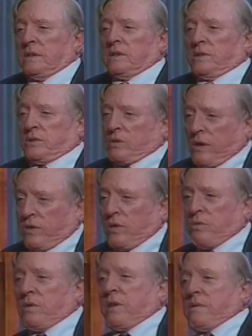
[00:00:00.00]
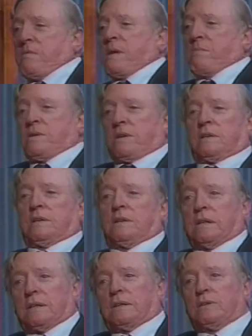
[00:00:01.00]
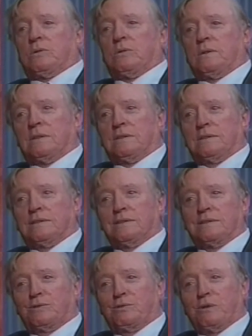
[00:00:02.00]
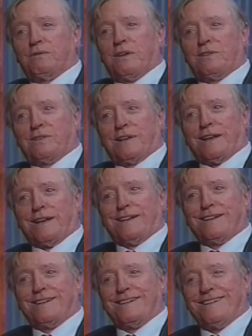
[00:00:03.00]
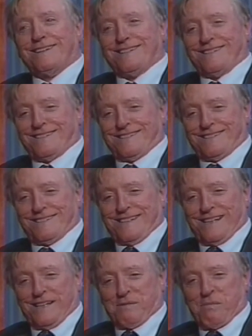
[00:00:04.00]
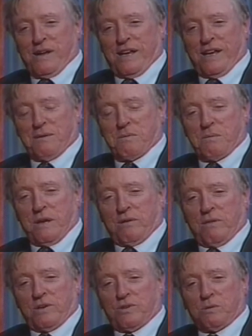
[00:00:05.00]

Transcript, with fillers: So I thought, well, that might be a good thing to uh, to investigate. At my age, maybe I can write two